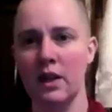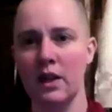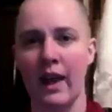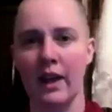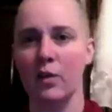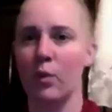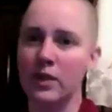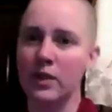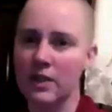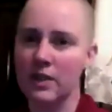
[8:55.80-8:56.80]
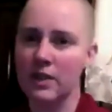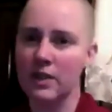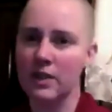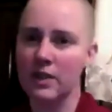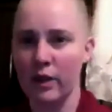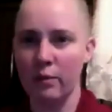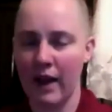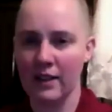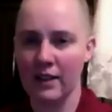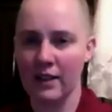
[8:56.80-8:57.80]
And once they feel
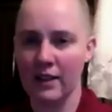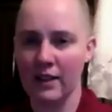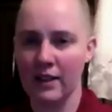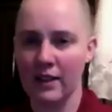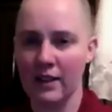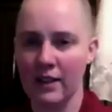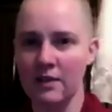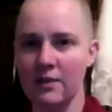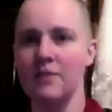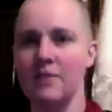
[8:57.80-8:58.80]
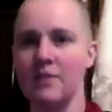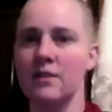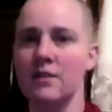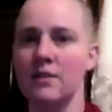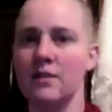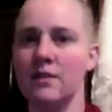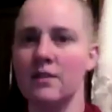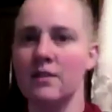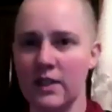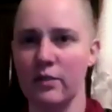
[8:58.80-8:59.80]
rebalanced again,
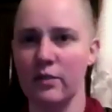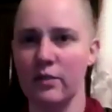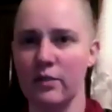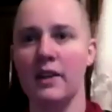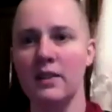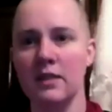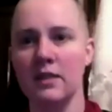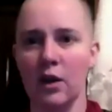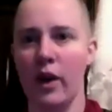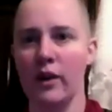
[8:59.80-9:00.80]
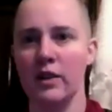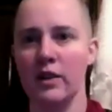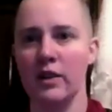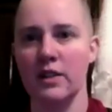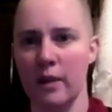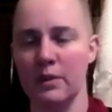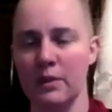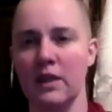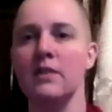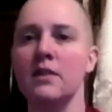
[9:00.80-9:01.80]
awareness of mind, awareness of
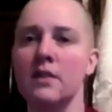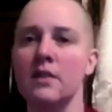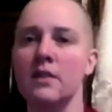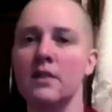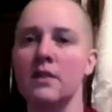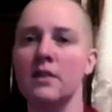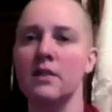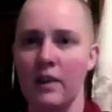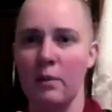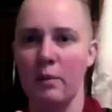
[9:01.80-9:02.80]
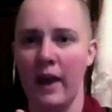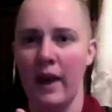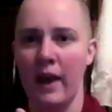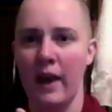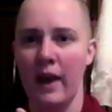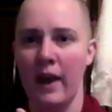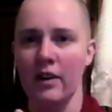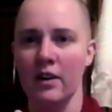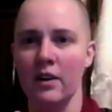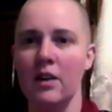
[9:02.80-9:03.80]
emptiness, bringing them back
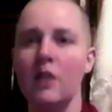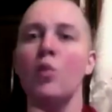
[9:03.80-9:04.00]
together